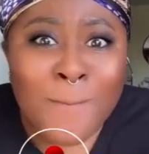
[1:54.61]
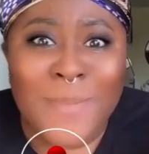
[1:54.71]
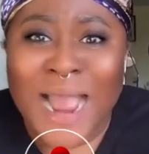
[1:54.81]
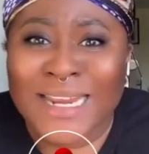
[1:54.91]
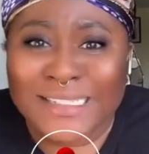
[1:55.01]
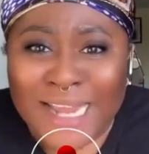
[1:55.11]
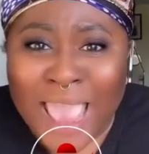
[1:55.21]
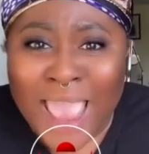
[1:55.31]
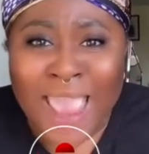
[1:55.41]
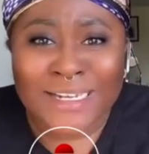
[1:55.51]
My
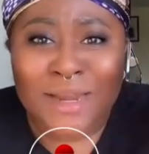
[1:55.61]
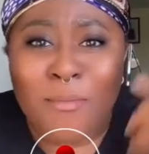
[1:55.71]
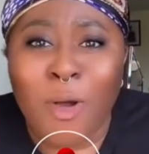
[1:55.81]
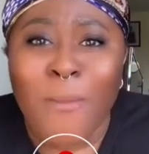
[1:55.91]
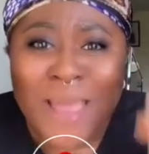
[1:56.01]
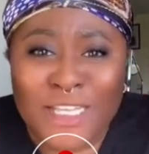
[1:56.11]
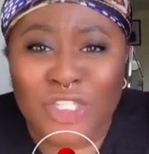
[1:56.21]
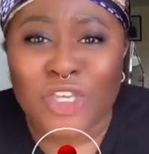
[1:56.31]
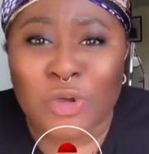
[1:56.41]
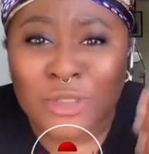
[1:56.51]
dear, the
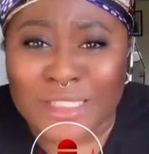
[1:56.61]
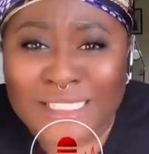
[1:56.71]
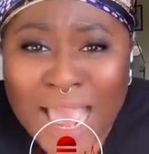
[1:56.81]
moment you